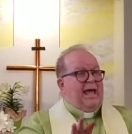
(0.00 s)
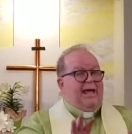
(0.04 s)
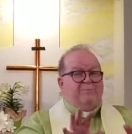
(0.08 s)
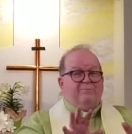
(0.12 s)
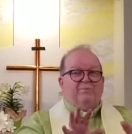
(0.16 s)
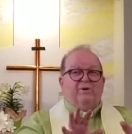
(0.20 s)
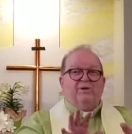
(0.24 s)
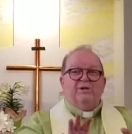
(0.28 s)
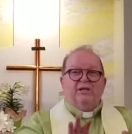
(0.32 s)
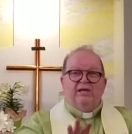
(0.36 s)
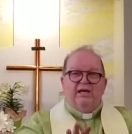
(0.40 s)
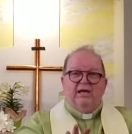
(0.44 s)

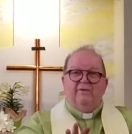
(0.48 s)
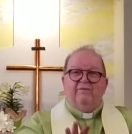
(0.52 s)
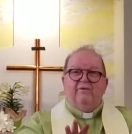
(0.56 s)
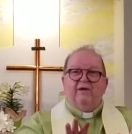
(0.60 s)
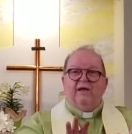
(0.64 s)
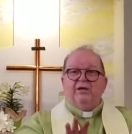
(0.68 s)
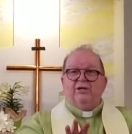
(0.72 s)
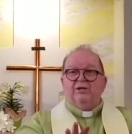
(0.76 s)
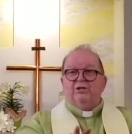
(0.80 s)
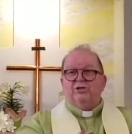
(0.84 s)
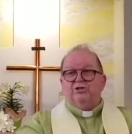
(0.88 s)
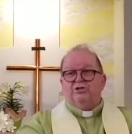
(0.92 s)
and
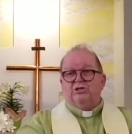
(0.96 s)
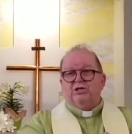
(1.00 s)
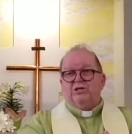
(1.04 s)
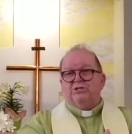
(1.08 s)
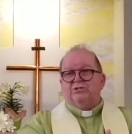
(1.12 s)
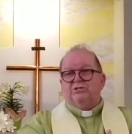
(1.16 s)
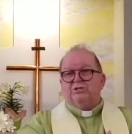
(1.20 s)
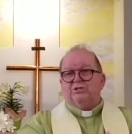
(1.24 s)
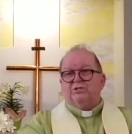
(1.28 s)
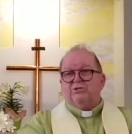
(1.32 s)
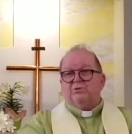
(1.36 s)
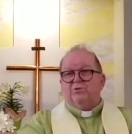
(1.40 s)
believing in
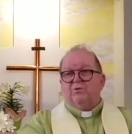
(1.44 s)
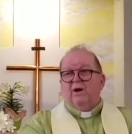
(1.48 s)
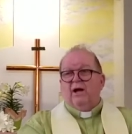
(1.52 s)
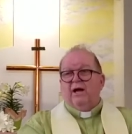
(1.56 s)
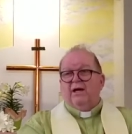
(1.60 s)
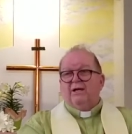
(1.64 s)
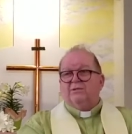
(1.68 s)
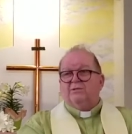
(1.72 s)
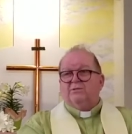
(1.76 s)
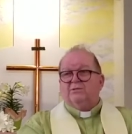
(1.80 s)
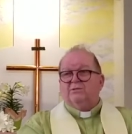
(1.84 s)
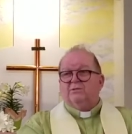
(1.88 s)
Jesus
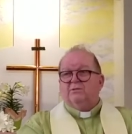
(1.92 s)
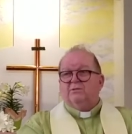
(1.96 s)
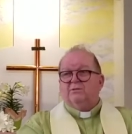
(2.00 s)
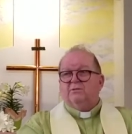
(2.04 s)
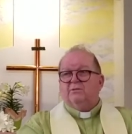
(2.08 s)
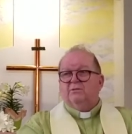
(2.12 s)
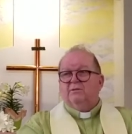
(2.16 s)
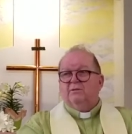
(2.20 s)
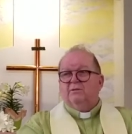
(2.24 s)
Christ.